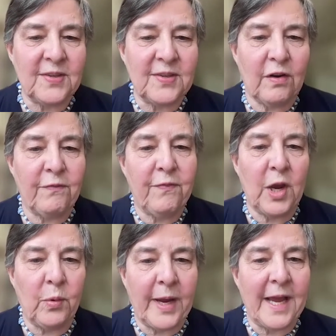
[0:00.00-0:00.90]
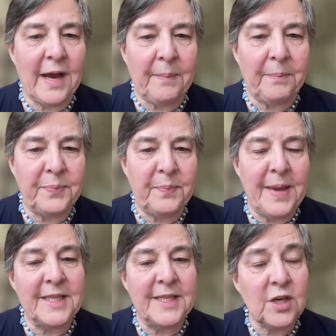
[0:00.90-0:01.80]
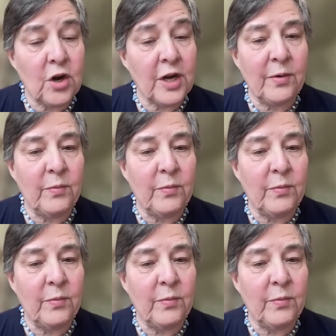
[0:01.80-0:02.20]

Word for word: are following up, maybe starting